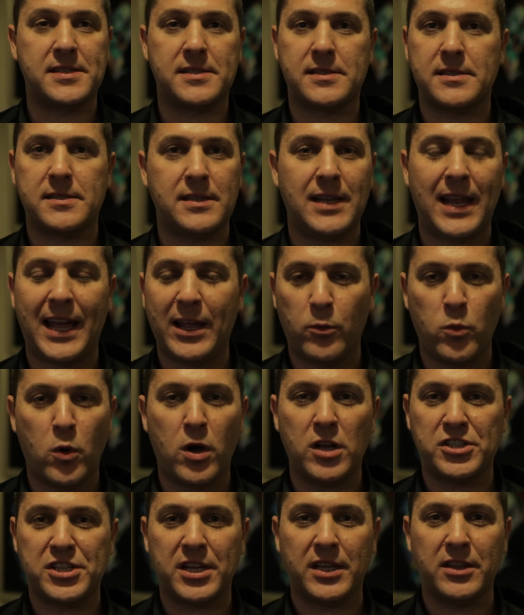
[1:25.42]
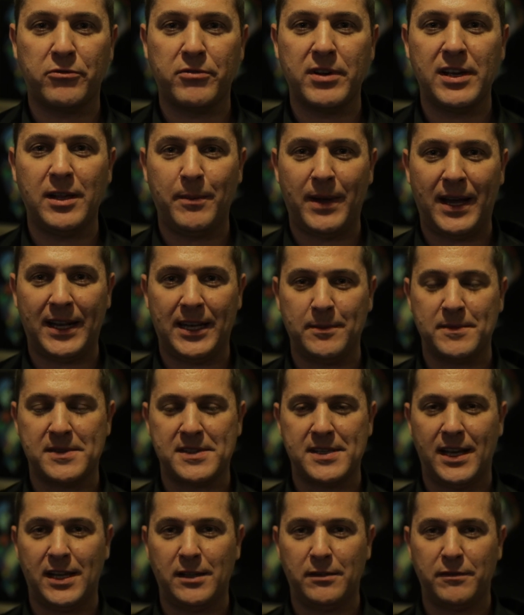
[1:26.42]
Frank like watching the real man
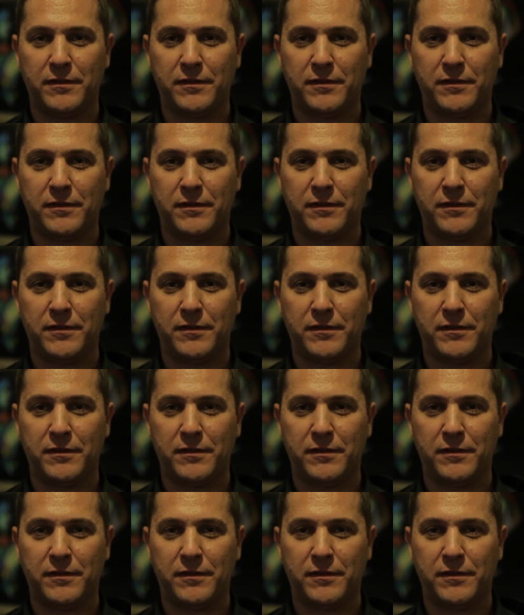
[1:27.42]
himself.